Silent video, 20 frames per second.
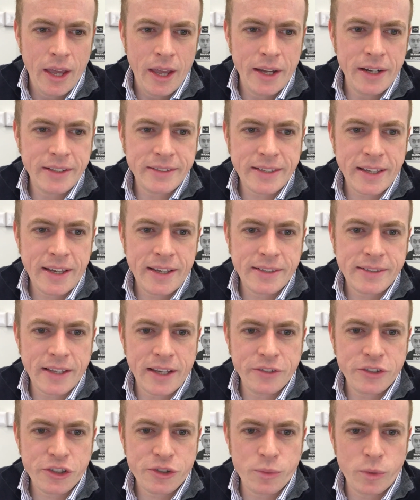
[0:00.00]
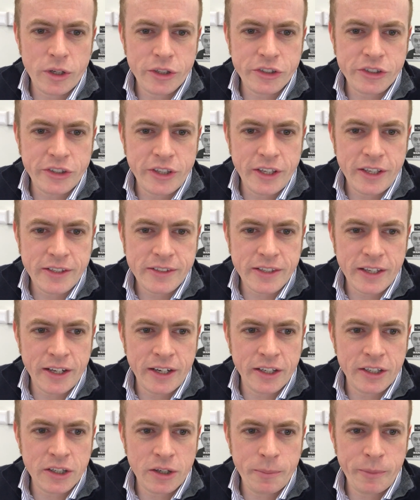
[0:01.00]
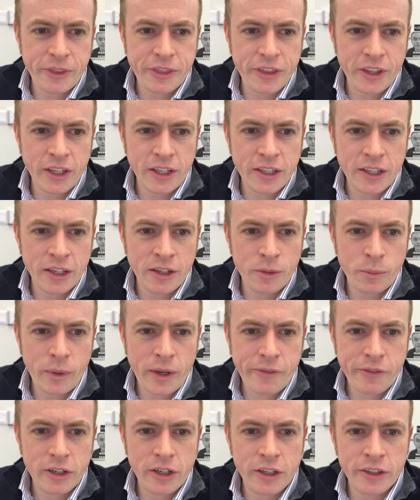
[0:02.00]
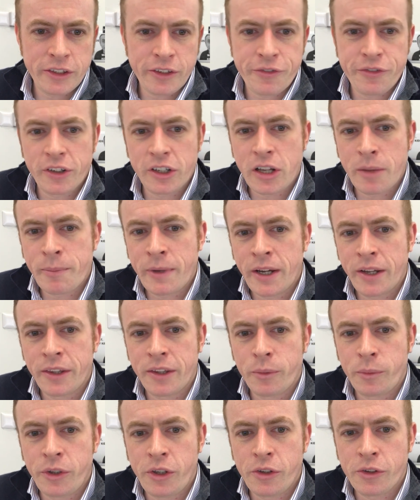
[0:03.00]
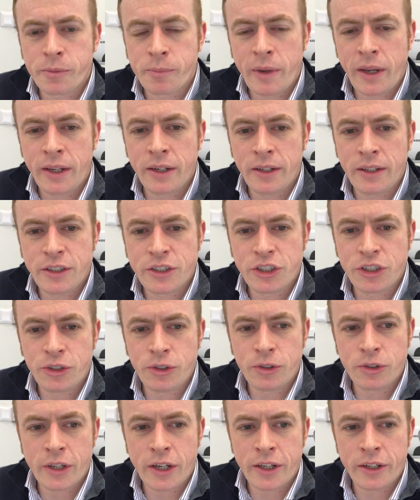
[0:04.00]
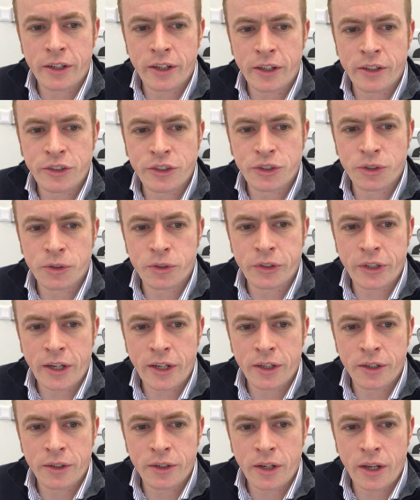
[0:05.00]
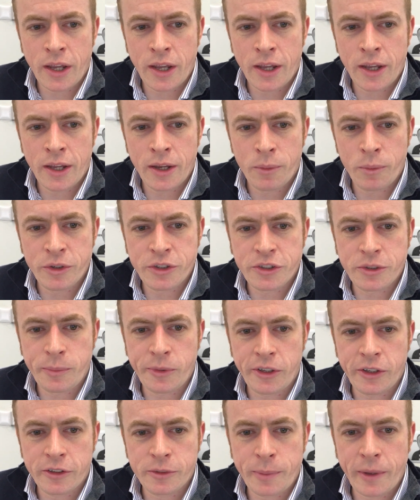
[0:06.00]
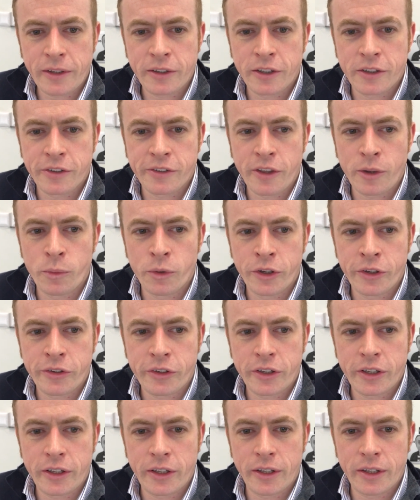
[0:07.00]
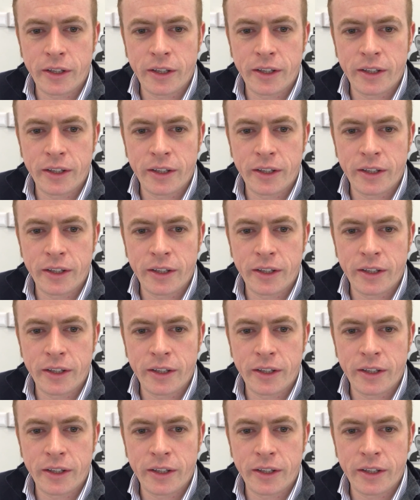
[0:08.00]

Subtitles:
it says, I just watched this and it got me thinking, we have a lot of different kamae that we use, mainly chudan and jodan, which is to be expected because they work